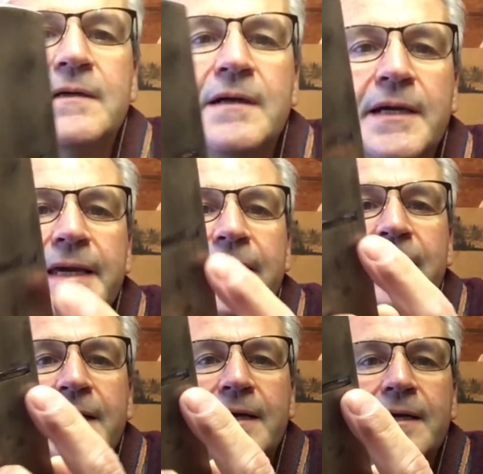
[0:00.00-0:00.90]
here
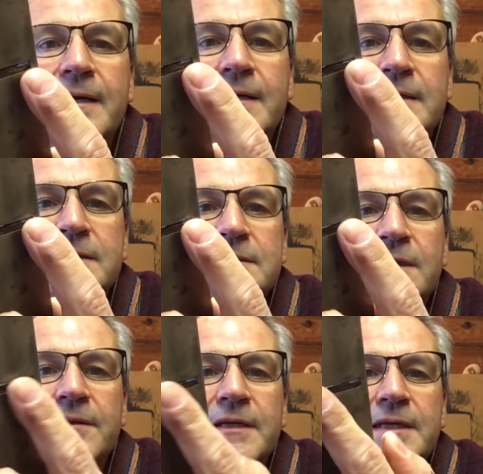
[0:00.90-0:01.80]

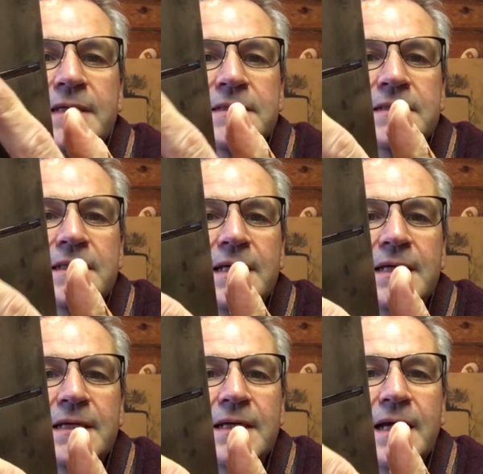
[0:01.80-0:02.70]
so that it
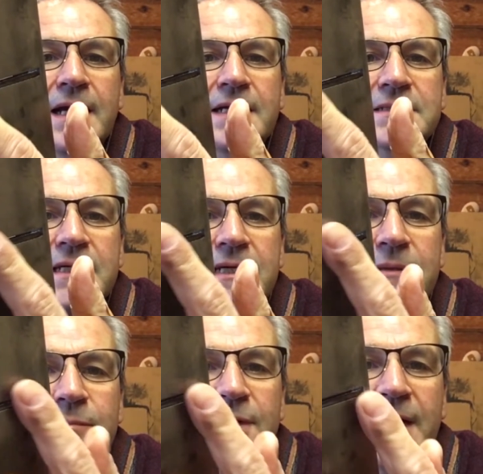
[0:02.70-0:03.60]
has a
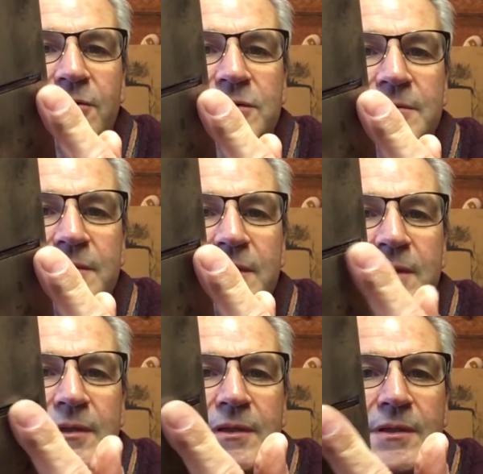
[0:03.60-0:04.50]
proud
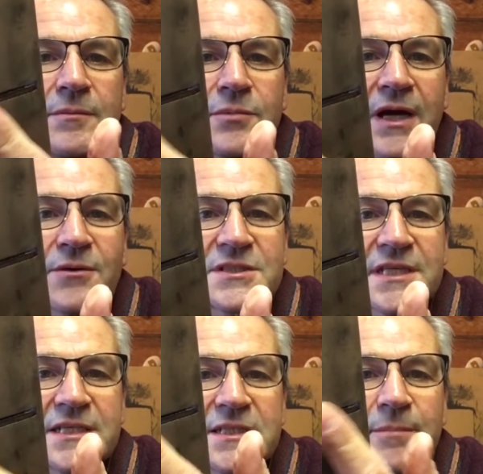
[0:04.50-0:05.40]

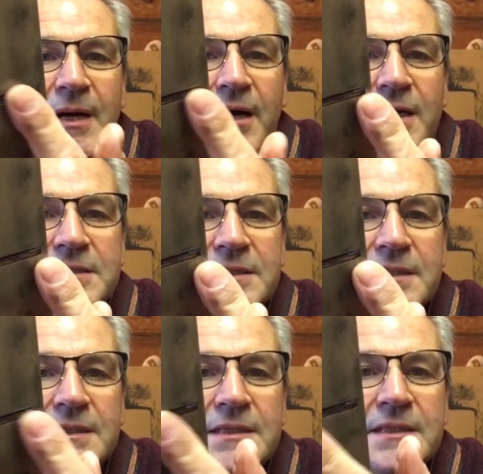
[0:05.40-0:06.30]
center part,
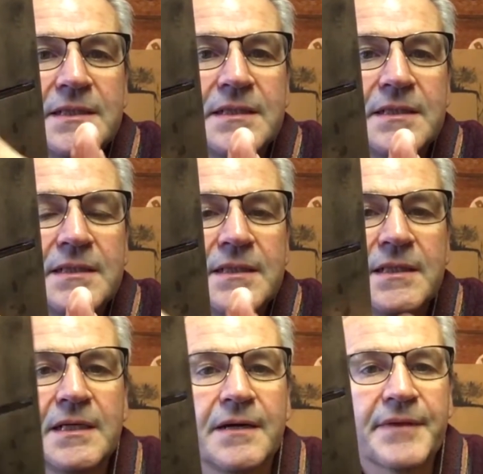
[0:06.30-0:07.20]

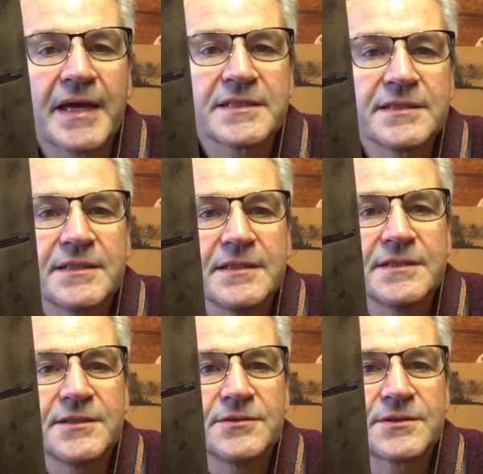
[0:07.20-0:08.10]
and that
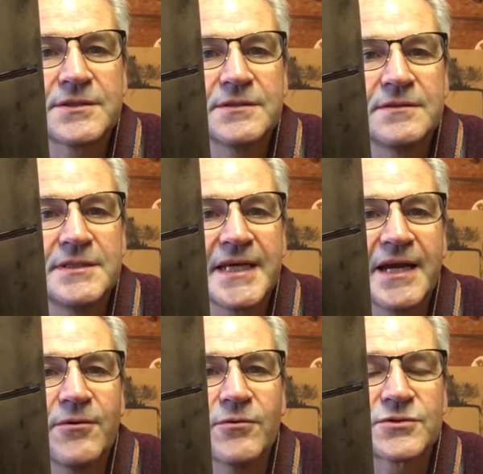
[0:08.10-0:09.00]
is used to dig
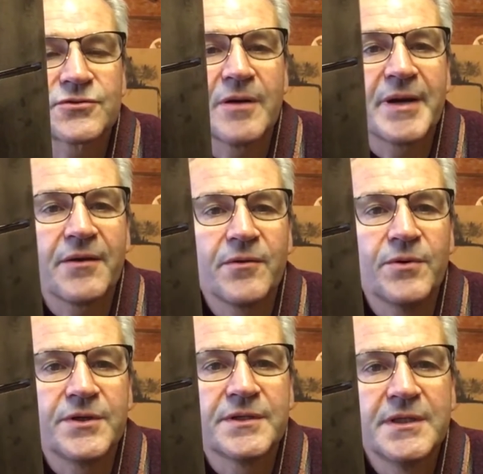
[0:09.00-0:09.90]
out or scrub out the
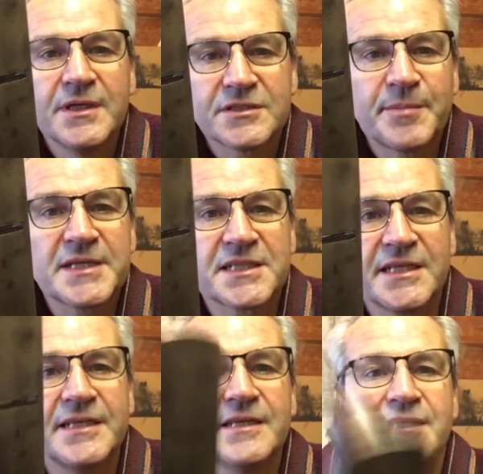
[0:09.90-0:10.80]
wood. So
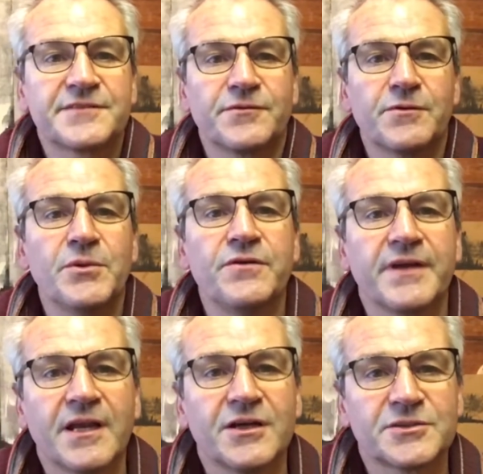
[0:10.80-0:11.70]
basically it's for removing
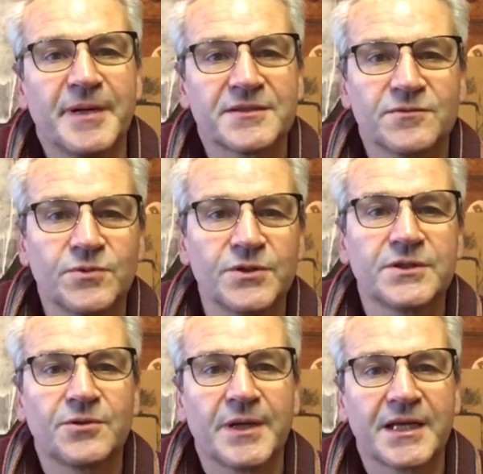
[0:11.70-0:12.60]
large amounts of wood
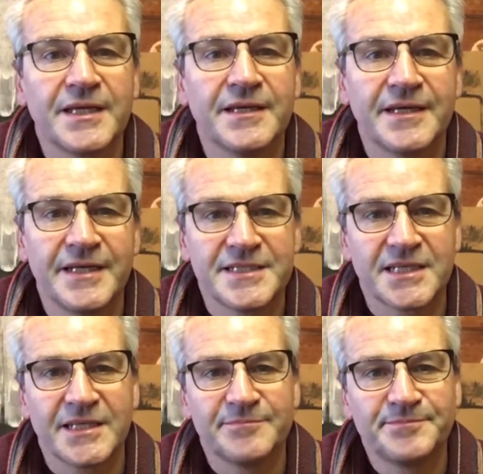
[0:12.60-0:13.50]
quickly and
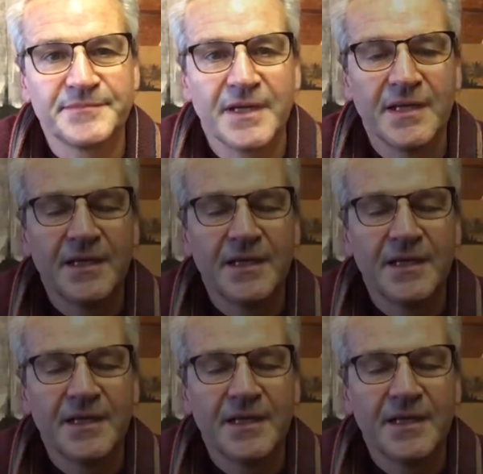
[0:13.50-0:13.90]
easily. So you